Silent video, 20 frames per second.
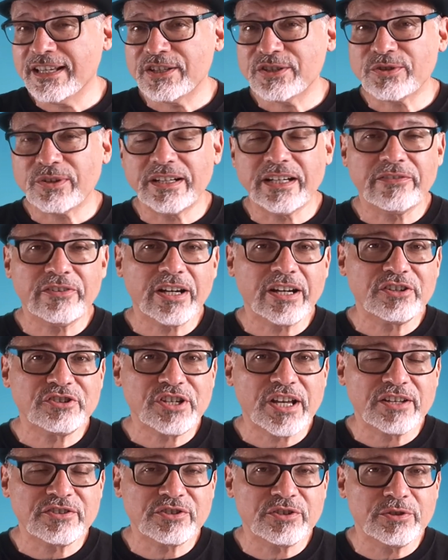so I never got a
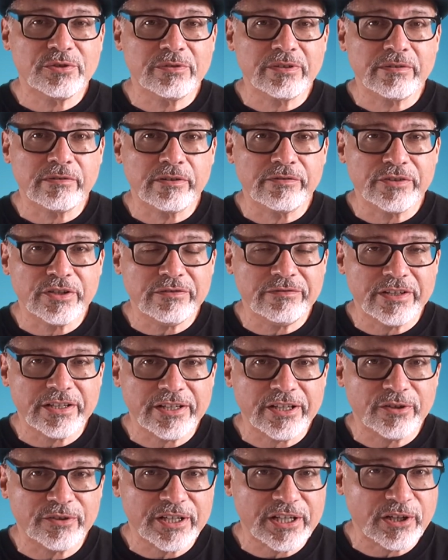chance to do a review
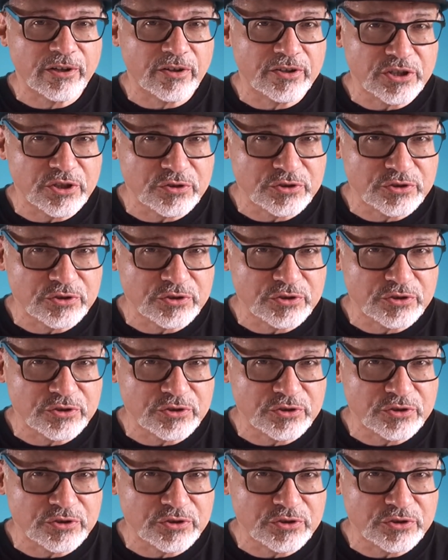video here on